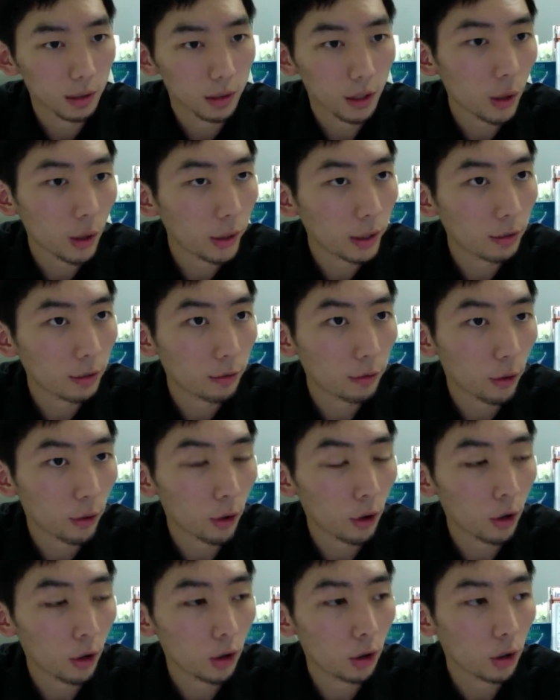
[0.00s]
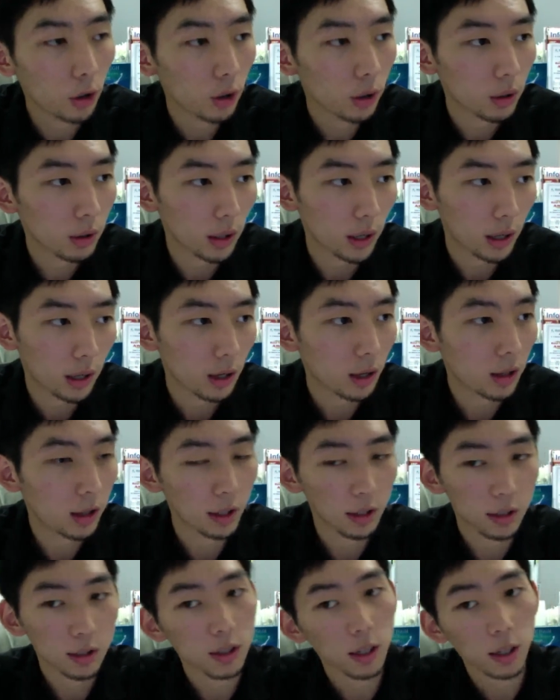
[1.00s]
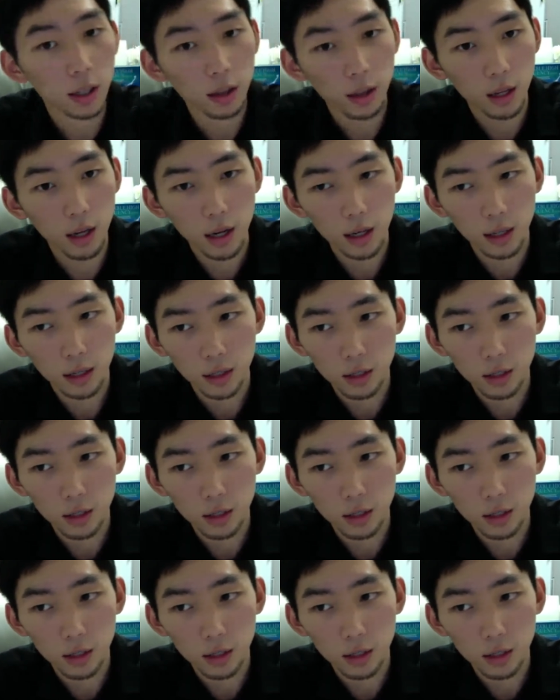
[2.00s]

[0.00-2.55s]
going for, and things like that.